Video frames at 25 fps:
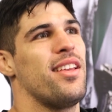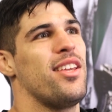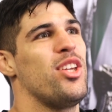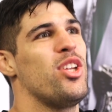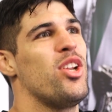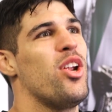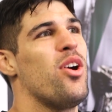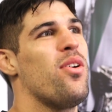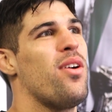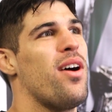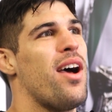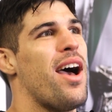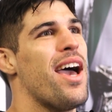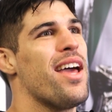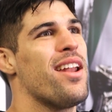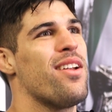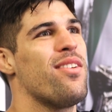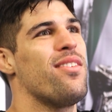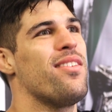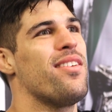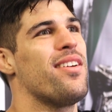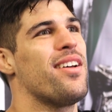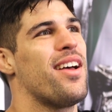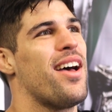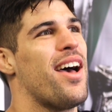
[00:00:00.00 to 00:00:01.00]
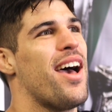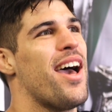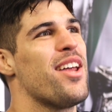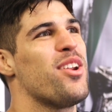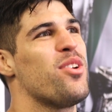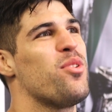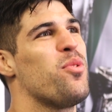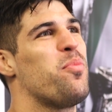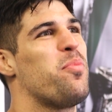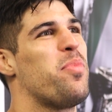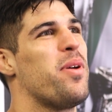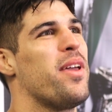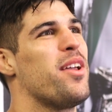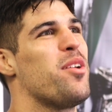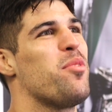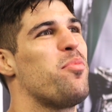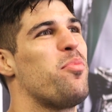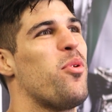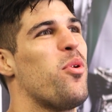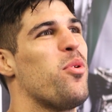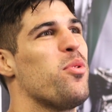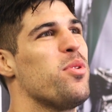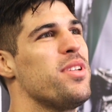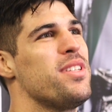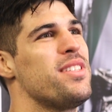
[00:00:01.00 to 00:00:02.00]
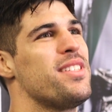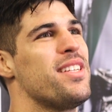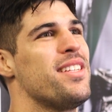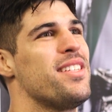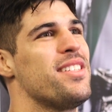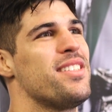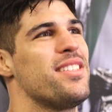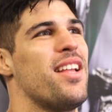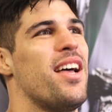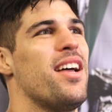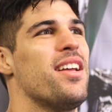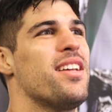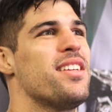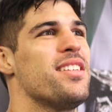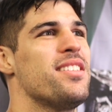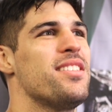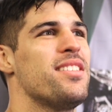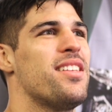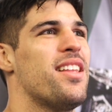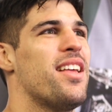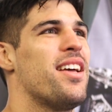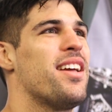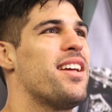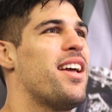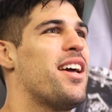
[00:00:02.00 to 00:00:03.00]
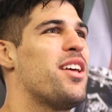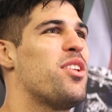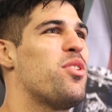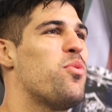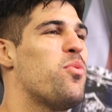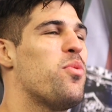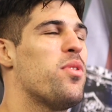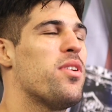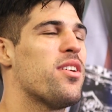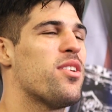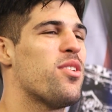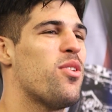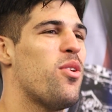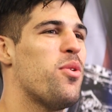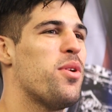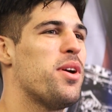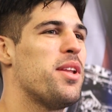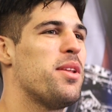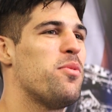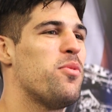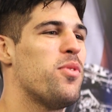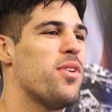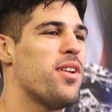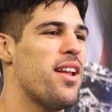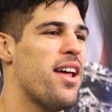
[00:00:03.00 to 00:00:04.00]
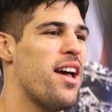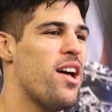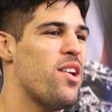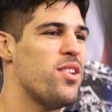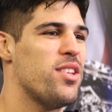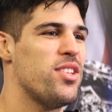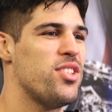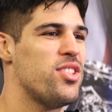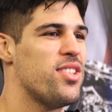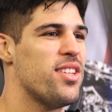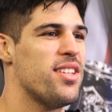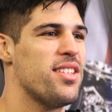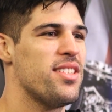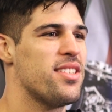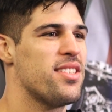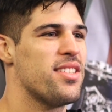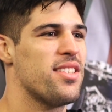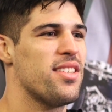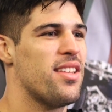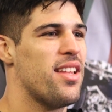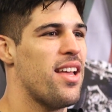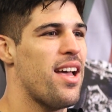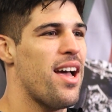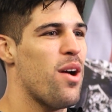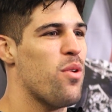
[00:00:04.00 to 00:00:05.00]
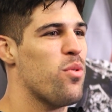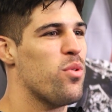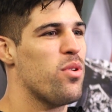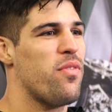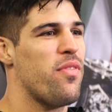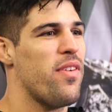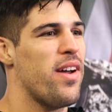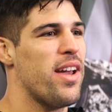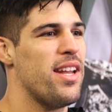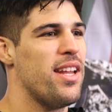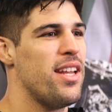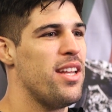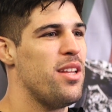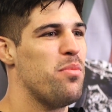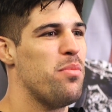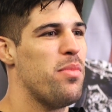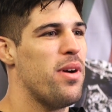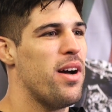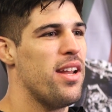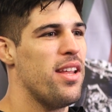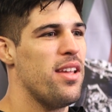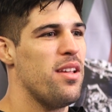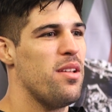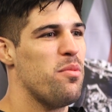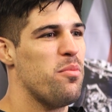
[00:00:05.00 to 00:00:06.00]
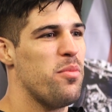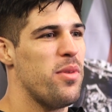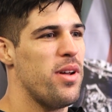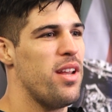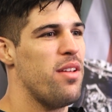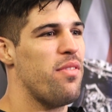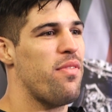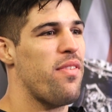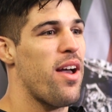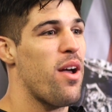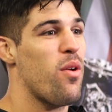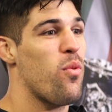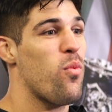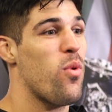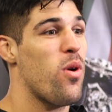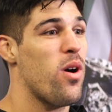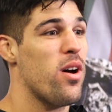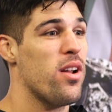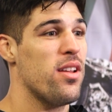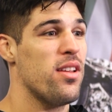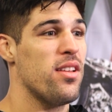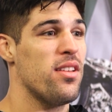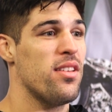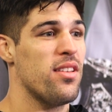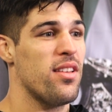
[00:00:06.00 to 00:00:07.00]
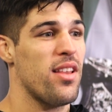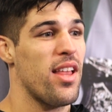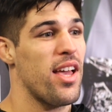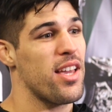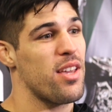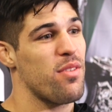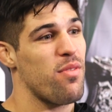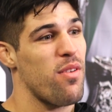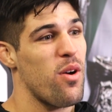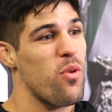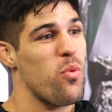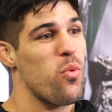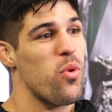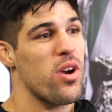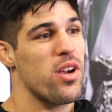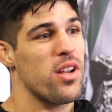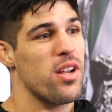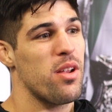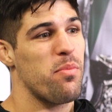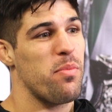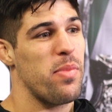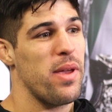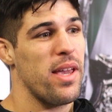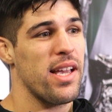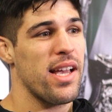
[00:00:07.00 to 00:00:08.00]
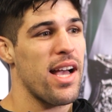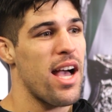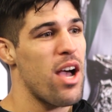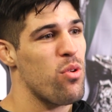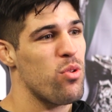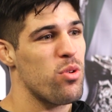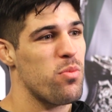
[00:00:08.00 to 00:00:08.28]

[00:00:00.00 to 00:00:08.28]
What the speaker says: You know, I don't pick opponents, and it's not because like I don't want to call anyone out. It's just I would fight anybody. But if I wanted, like if I were gonna pick, I